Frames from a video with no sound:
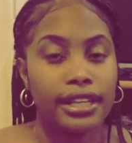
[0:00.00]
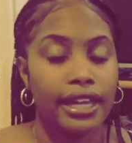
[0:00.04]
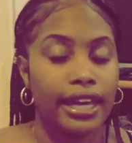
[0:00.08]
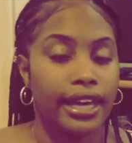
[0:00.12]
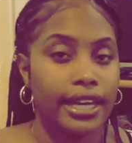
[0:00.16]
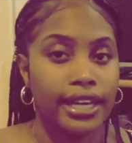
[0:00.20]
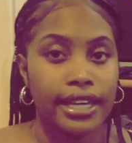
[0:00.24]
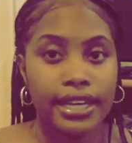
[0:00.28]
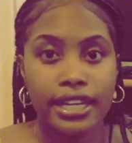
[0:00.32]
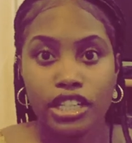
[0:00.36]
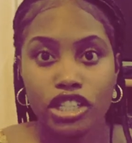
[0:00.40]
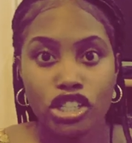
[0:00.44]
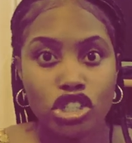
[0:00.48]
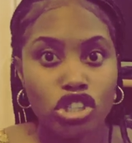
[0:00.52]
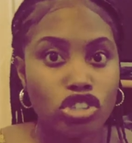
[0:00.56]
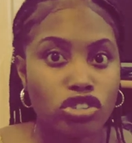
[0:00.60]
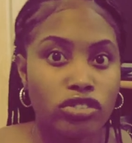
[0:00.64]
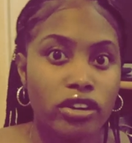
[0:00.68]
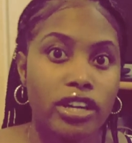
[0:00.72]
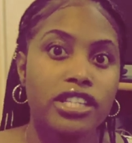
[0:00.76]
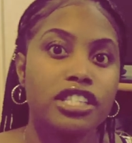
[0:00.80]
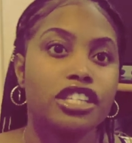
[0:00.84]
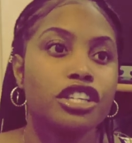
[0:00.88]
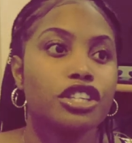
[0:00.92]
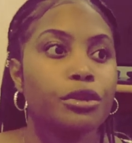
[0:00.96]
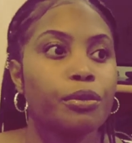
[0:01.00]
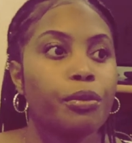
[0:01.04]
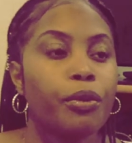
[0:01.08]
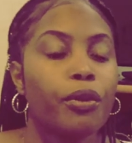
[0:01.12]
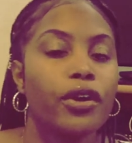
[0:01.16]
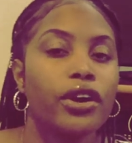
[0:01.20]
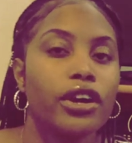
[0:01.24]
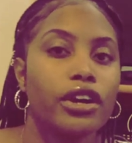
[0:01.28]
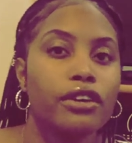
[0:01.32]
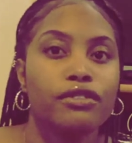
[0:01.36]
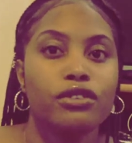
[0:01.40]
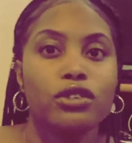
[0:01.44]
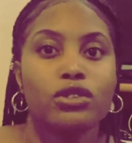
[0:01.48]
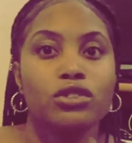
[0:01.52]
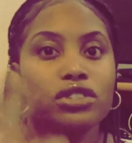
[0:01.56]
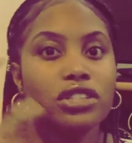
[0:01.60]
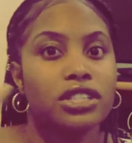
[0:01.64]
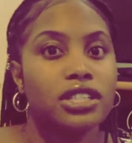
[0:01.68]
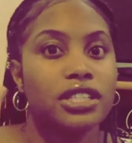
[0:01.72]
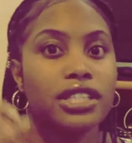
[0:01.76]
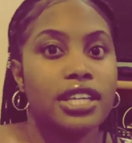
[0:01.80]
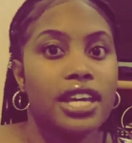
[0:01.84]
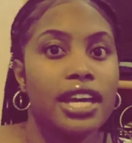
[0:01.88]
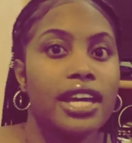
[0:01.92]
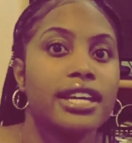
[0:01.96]
Like, it gets straight to the point of you
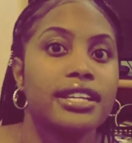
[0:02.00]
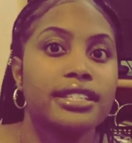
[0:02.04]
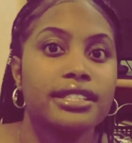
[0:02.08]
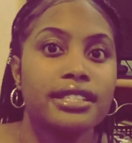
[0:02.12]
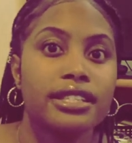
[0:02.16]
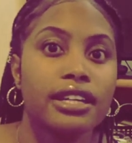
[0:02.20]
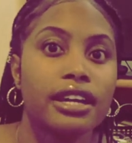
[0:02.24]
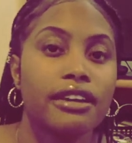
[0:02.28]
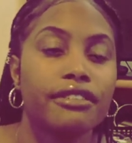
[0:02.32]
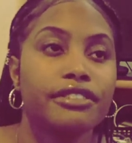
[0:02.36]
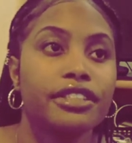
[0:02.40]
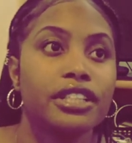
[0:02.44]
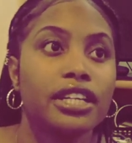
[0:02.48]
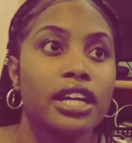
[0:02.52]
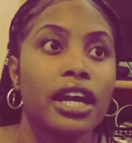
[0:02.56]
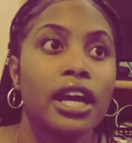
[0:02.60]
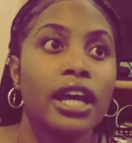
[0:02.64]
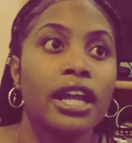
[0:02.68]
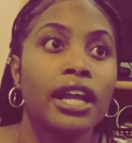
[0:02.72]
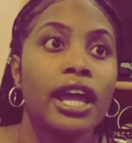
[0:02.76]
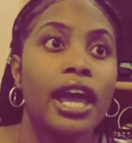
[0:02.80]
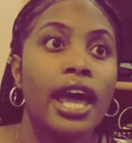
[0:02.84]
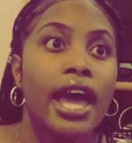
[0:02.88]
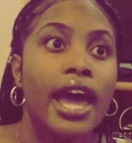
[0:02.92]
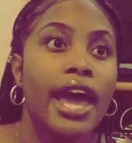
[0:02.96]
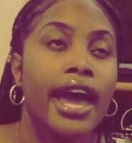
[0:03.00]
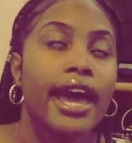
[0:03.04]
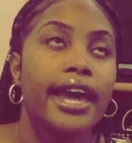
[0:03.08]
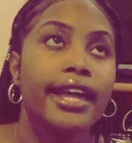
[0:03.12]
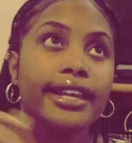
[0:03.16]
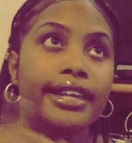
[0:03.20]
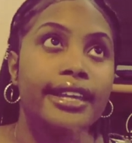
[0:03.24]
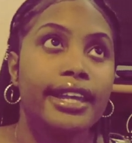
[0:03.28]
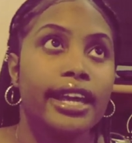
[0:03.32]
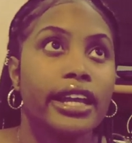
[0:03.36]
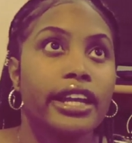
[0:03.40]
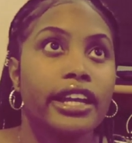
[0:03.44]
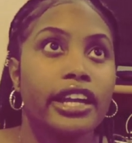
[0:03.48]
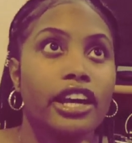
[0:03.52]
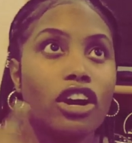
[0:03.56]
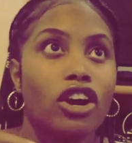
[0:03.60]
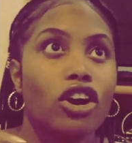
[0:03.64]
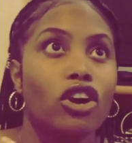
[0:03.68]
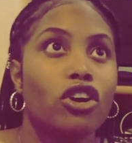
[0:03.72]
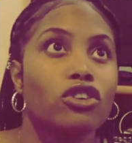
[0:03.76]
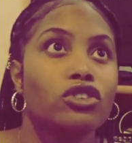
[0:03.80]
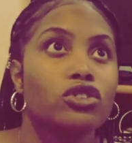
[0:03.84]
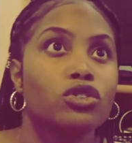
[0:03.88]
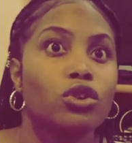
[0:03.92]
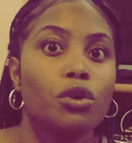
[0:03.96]
just getting stuff done, and then it
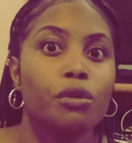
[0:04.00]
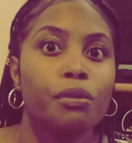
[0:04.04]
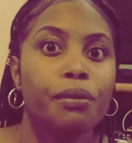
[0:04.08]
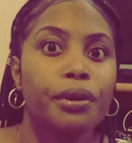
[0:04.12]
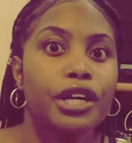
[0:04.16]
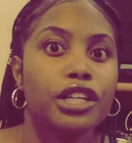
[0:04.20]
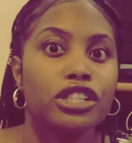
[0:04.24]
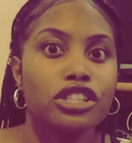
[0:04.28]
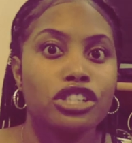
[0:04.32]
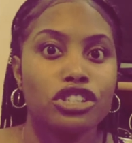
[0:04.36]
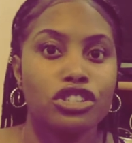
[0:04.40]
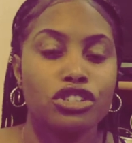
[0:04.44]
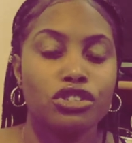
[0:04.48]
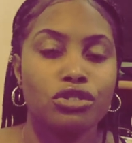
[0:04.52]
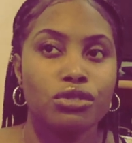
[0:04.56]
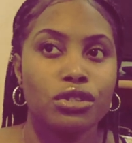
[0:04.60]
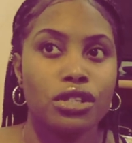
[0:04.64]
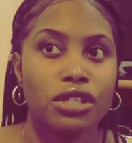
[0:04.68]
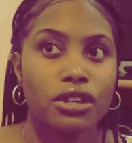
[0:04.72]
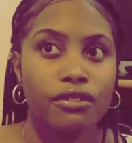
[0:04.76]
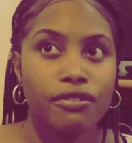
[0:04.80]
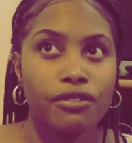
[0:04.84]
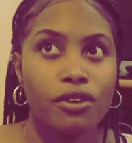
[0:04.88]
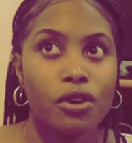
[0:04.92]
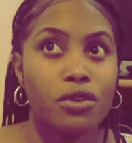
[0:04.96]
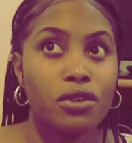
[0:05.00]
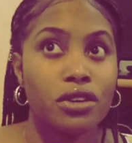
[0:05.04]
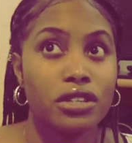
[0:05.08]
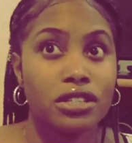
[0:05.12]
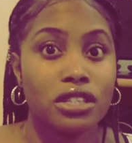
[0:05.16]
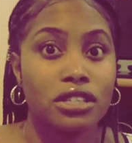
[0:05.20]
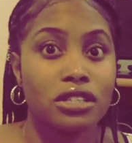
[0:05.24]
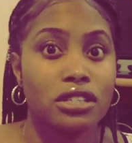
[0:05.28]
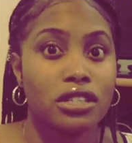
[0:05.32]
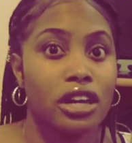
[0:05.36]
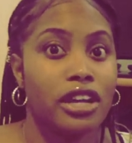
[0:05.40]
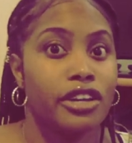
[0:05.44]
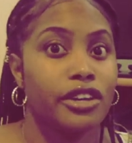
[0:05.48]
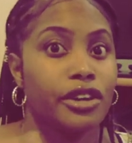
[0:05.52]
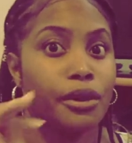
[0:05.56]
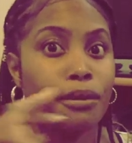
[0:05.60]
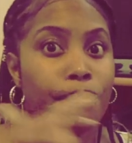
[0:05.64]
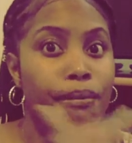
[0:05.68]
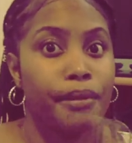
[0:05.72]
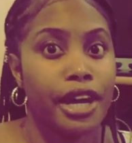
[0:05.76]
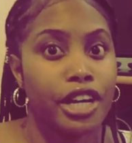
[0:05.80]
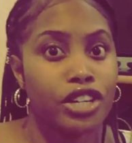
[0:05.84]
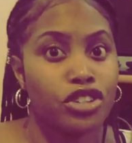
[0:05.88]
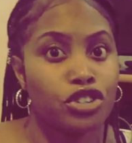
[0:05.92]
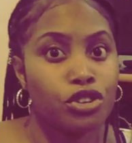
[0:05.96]
also pushes you to focuses on your
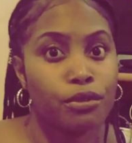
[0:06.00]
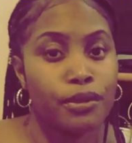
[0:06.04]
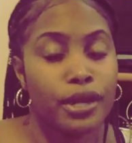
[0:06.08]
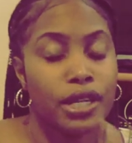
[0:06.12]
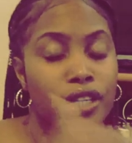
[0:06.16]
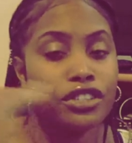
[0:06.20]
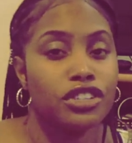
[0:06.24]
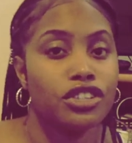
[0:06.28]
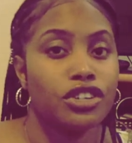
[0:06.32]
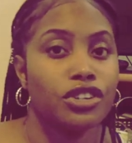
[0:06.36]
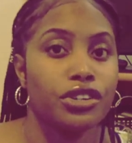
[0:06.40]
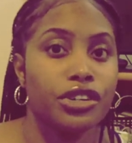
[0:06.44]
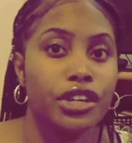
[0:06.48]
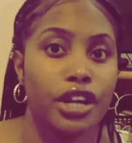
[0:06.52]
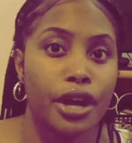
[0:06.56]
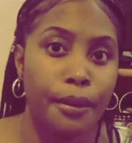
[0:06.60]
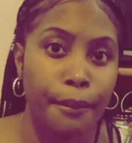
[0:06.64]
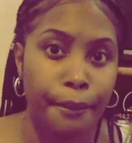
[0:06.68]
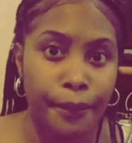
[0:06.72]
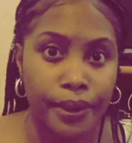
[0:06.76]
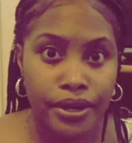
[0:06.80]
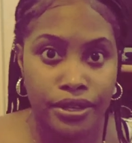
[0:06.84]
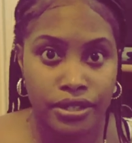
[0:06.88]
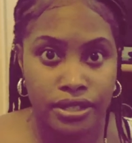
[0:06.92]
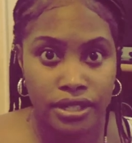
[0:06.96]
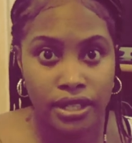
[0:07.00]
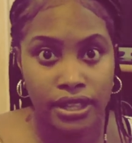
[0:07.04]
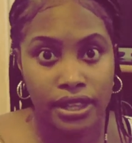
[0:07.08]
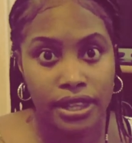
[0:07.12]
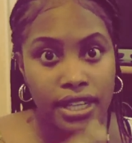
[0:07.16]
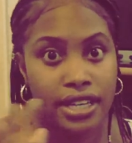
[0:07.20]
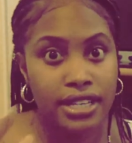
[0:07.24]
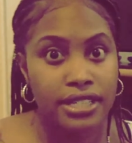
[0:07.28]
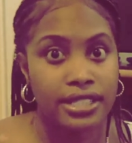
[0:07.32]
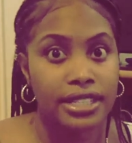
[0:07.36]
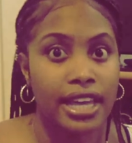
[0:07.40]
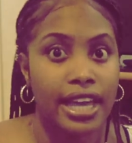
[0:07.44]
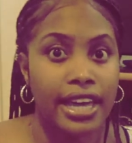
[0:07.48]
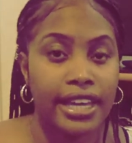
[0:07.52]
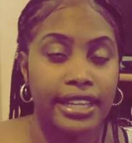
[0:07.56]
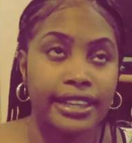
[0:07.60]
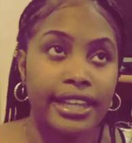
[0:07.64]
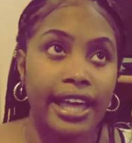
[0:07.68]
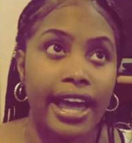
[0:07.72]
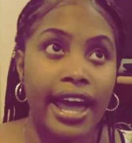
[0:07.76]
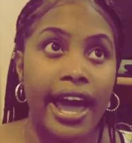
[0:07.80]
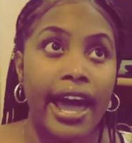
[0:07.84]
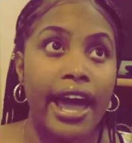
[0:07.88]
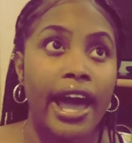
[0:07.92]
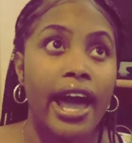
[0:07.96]
measurements, your numbers, and things like
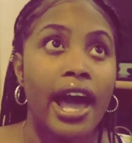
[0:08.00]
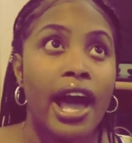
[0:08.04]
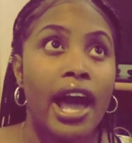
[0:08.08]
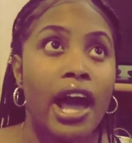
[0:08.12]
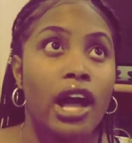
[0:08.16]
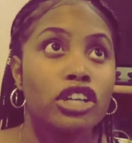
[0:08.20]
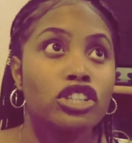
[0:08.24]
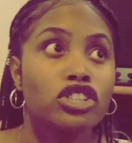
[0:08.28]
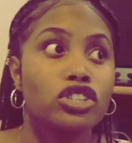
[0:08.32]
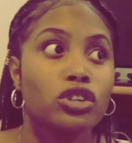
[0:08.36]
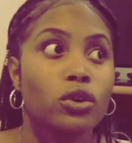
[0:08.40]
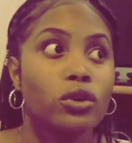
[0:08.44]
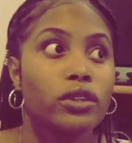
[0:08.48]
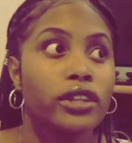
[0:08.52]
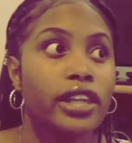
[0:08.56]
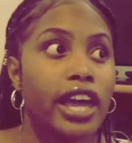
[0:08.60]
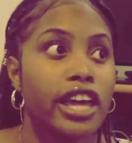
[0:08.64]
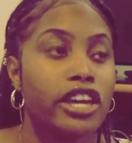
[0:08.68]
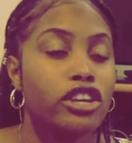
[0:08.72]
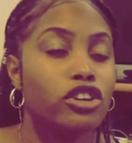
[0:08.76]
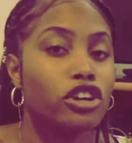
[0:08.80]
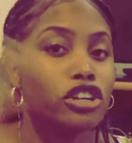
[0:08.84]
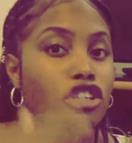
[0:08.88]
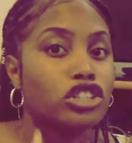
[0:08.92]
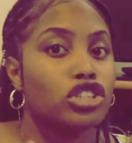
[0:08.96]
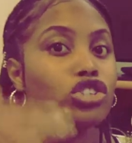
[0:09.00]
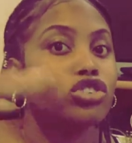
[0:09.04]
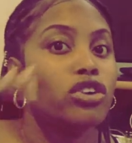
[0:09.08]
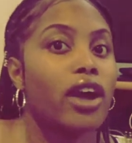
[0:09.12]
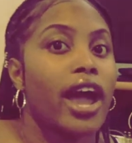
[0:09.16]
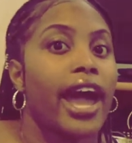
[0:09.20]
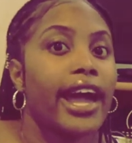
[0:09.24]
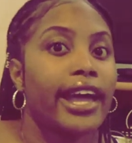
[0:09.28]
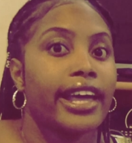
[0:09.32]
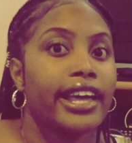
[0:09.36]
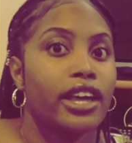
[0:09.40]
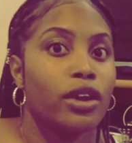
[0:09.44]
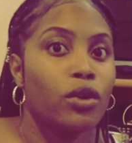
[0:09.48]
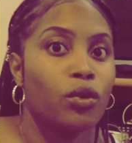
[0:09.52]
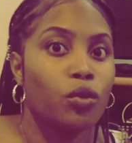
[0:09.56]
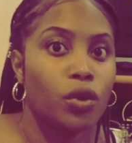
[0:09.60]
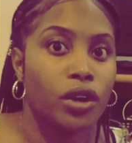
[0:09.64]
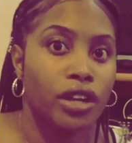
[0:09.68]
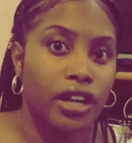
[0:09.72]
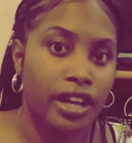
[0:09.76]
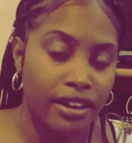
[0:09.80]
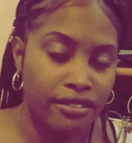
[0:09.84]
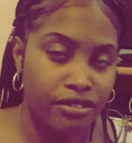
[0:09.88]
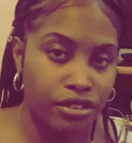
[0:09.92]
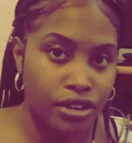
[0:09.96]
that, so that you're tracking
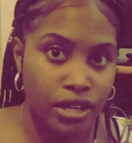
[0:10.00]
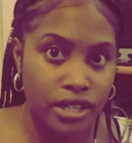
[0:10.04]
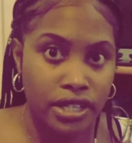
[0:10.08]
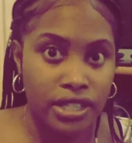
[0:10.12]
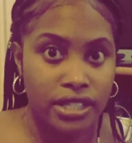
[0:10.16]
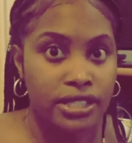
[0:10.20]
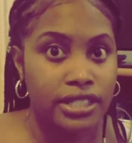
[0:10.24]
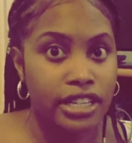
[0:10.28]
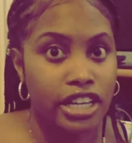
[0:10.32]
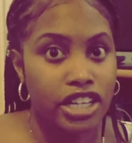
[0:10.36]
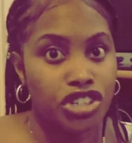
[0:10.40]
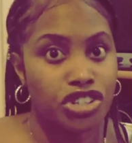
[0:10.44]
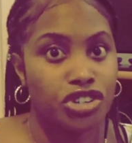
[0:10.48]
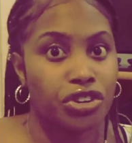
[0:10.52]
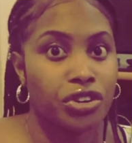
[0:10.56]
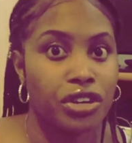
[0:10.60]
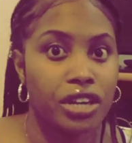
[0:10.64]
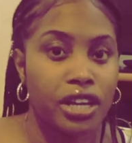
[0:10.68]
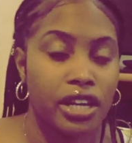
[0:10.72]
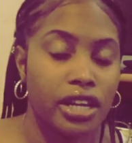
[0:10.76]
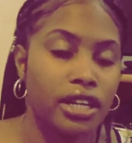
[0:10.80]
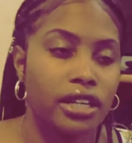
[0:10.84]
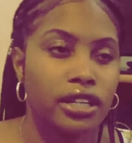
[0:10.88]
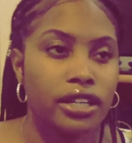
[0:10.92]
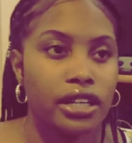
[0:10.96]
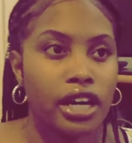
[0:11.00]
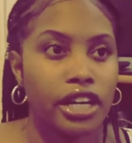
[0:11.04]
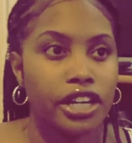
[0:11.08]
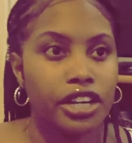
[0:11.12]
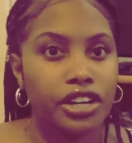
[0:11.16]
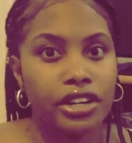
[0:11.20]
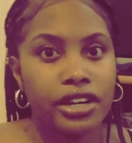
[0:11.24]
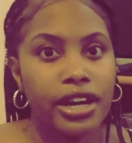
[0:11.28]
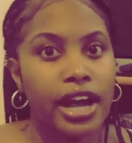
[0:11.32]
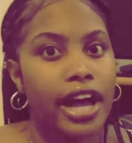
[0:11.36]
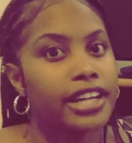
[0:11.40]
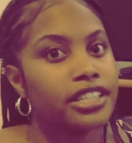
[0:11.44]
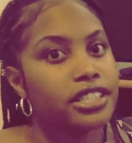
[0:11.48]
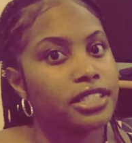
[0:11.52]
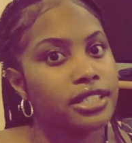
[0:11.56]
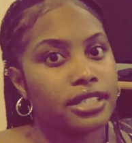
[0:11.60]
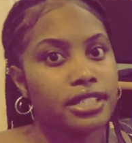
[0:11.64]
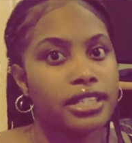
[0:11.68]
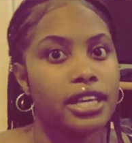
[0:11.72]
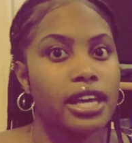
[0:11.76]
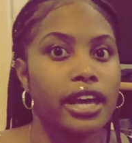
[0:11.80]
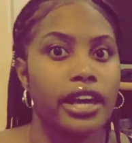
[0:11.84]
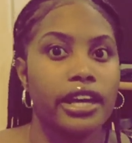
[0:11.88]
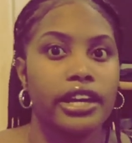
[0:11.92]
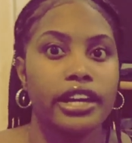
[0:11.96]
whatever it is that you're getting done. You're not
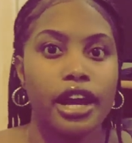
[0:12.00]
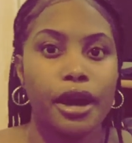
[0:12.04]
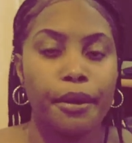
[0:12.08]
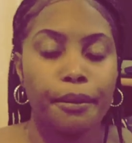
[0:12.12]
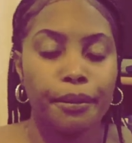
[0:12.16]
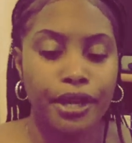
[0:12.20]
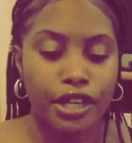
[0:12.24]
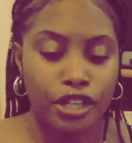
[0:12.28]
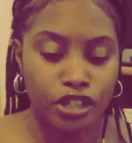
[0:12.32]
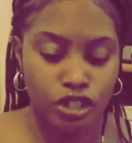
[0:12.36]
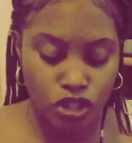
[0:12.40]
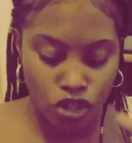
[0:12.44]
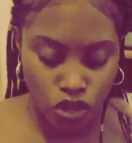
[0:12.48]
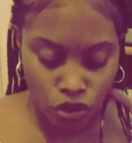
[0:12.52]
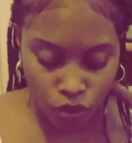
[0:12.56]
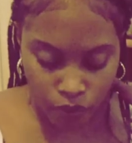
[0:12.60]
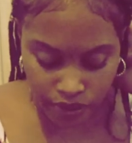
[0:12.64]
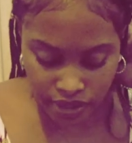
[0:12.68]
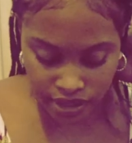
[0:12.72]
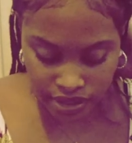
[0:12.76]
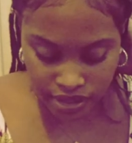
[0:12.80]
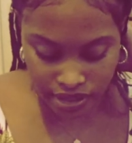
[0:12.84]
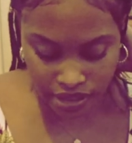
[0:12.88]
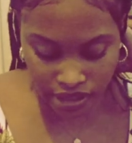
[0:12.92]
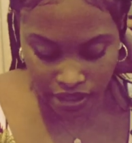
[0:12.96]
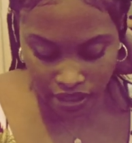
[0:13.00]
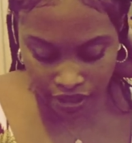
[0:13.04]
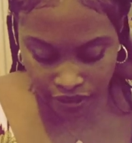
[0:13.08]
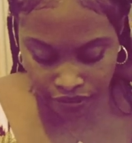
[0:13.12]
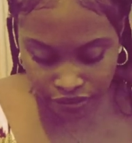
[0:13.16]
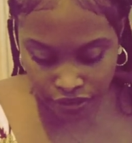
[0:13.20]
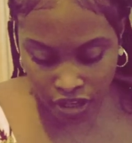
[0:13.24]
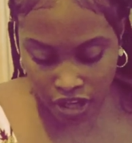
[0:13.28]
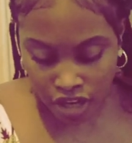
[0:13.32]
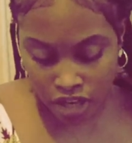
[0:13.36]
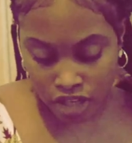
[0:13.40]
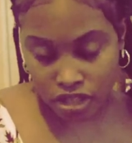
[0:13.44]
just getting up and doing stuff.